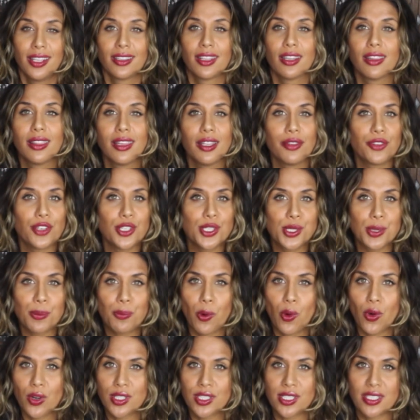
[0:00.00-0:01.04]
The liver
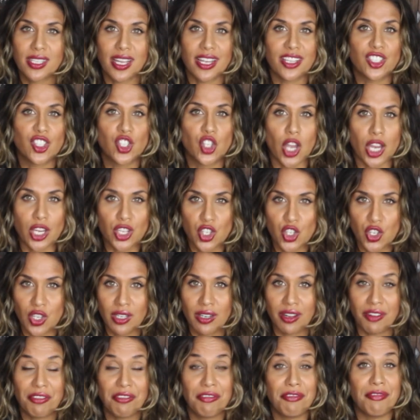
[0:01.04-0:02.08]
supports
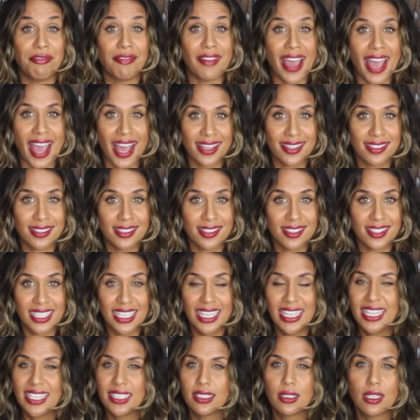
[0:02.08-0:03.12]
digestion of fats,
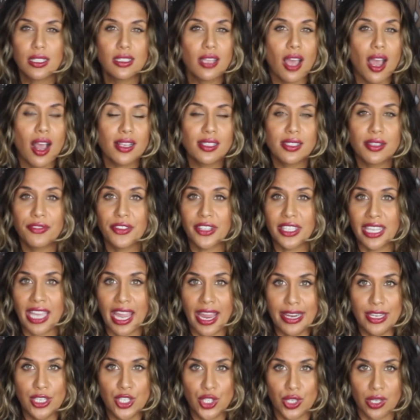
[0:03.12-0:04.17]

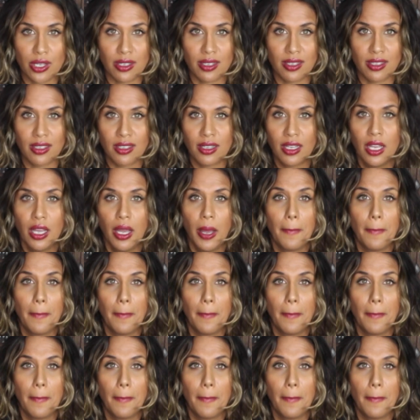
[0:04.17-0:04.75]
detoxification,